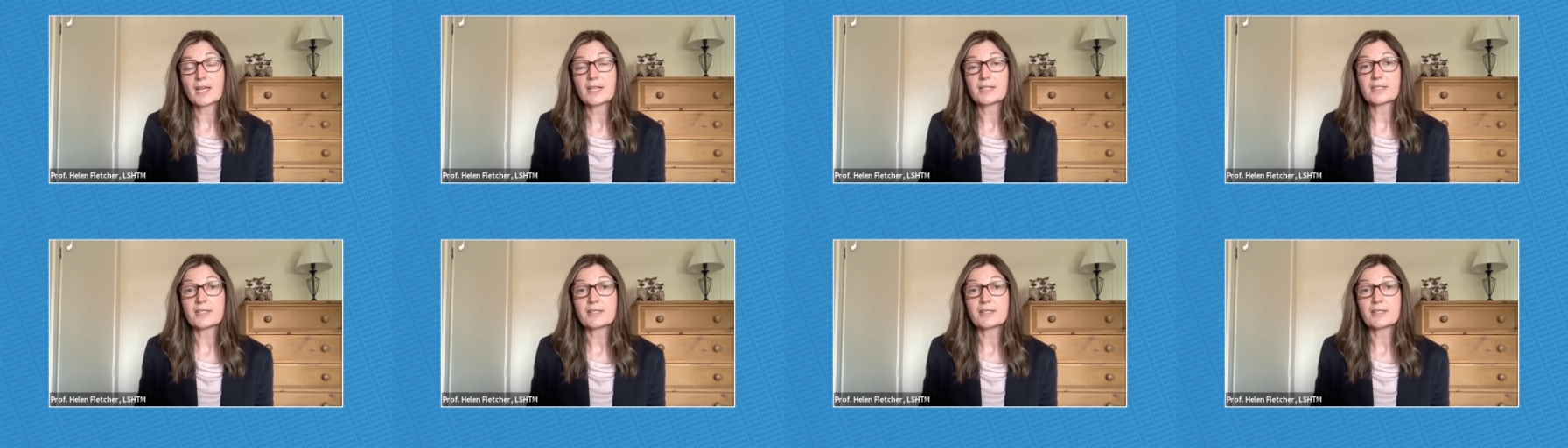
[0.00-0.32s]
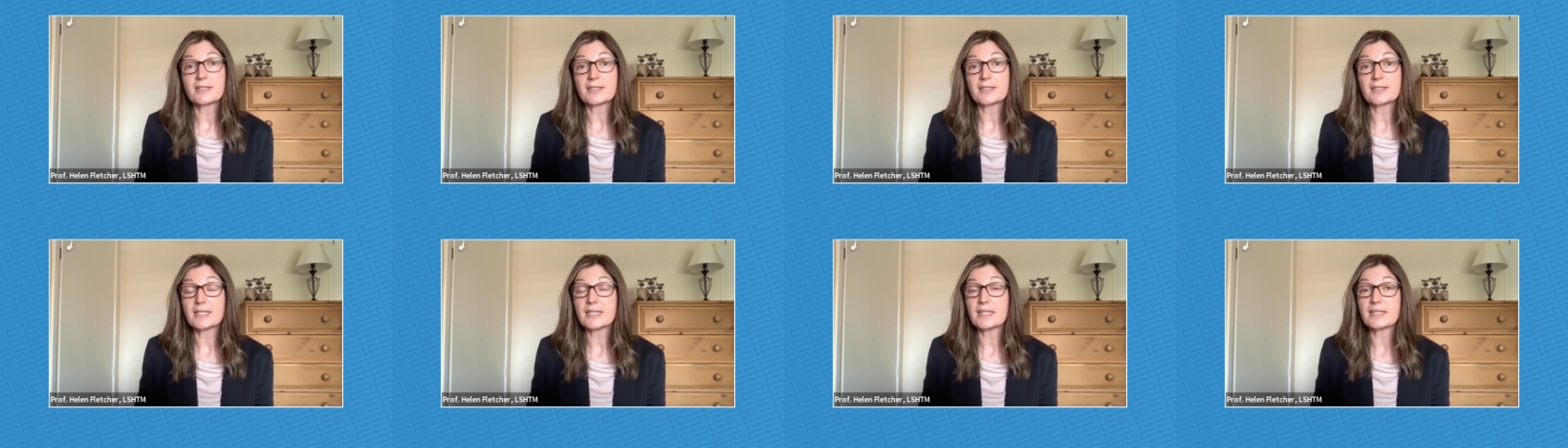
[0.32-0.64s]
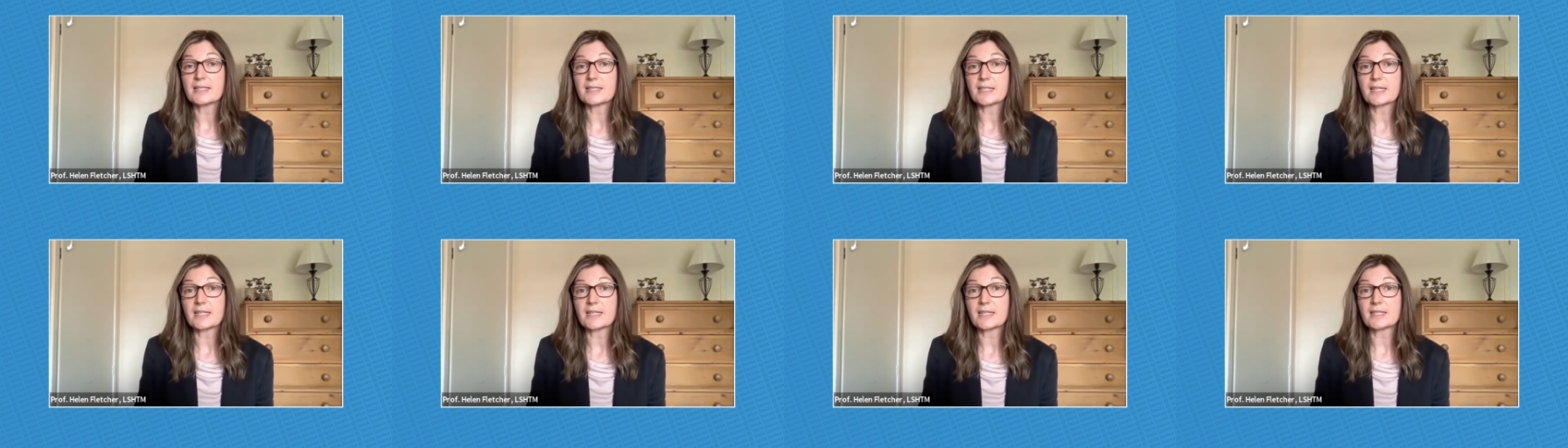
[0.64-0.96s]
to
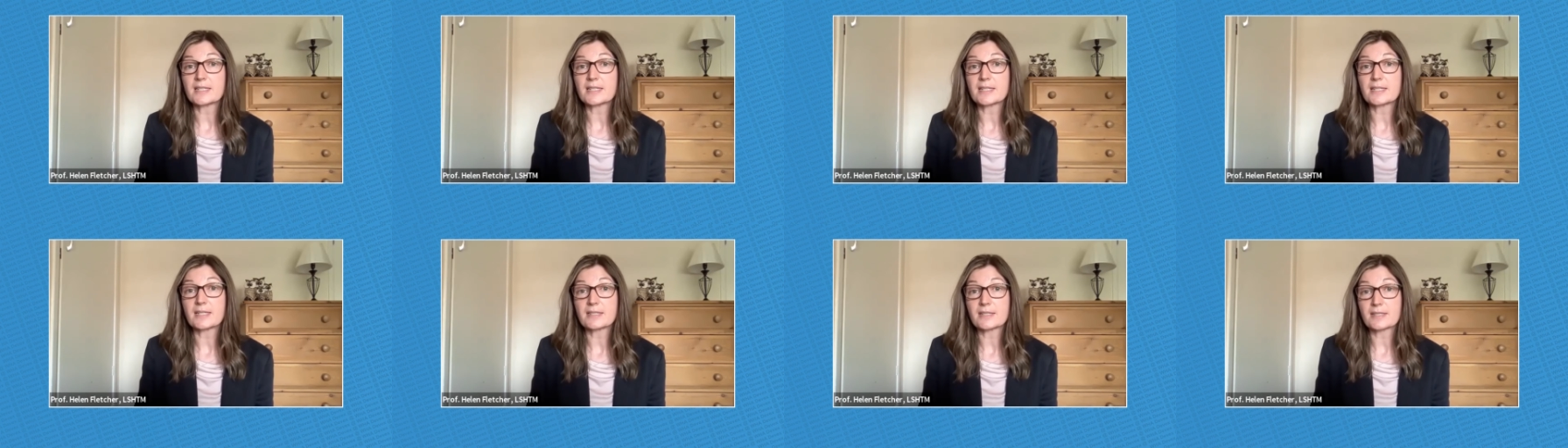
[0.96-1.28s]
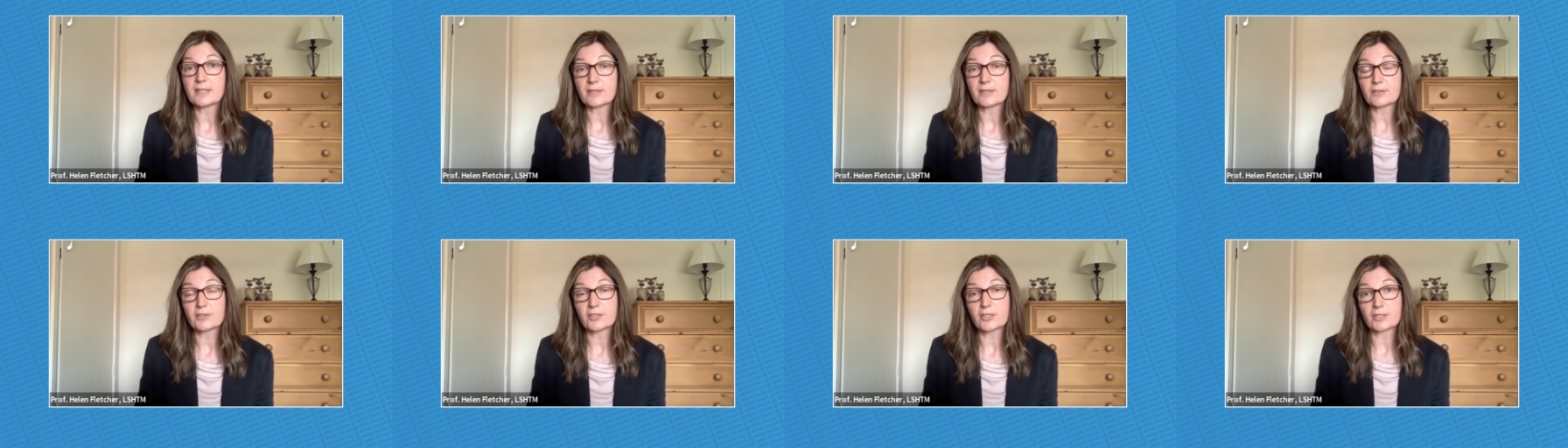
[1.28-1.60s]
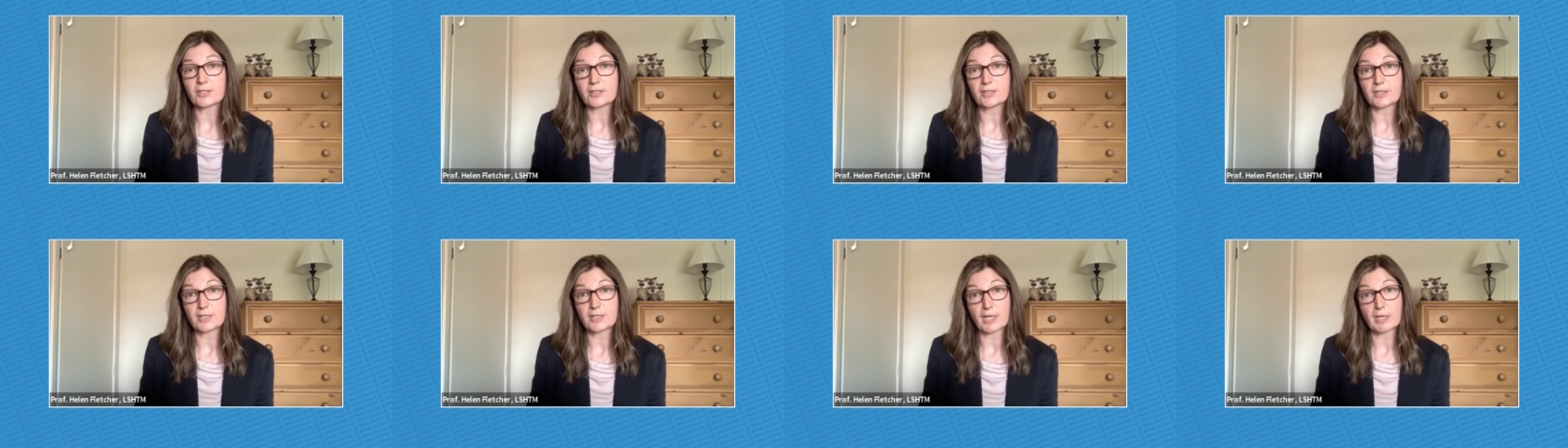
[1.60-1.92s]
diseases such
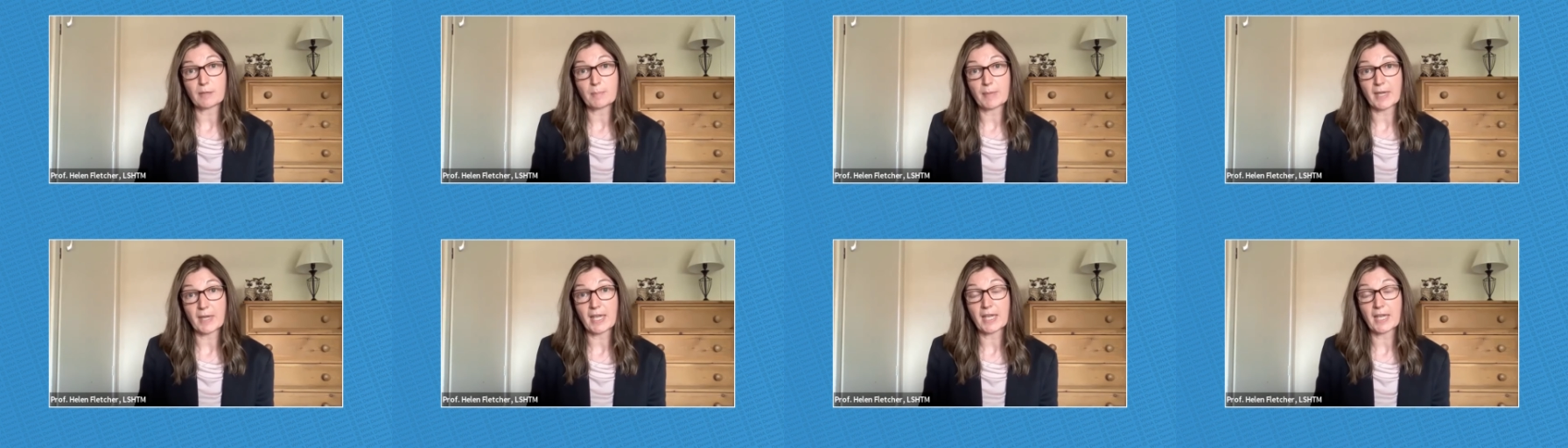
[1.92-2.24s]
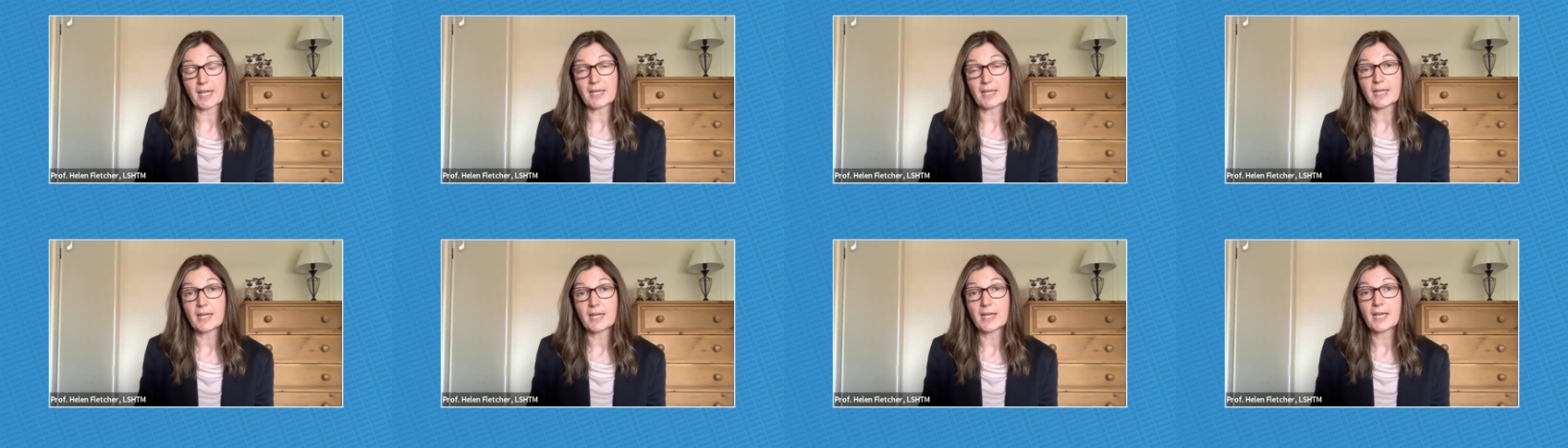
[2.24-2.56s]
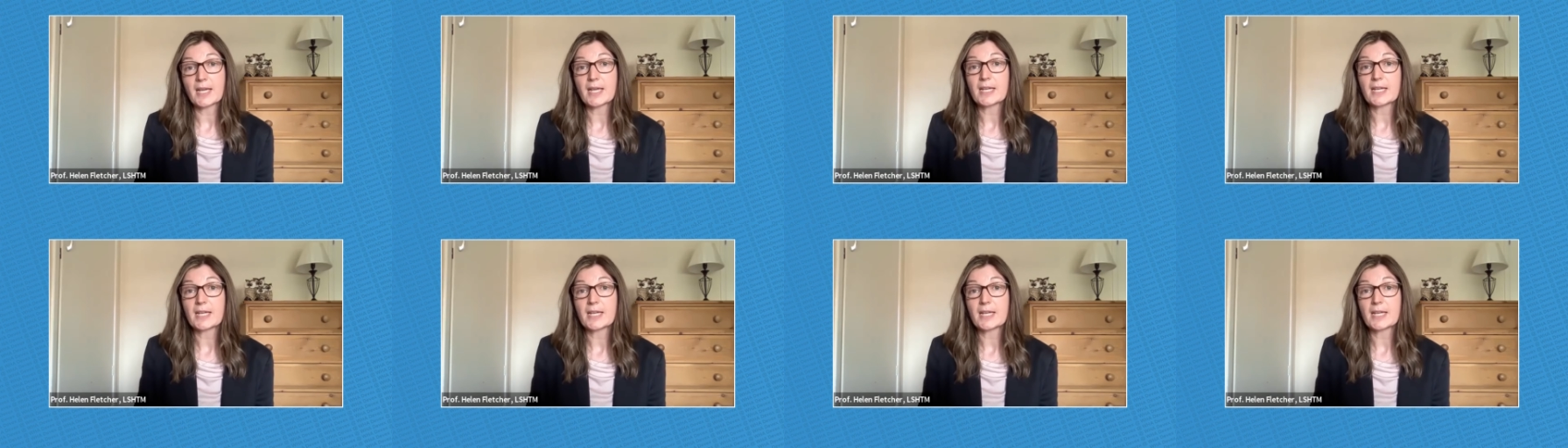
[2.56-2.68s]
as TB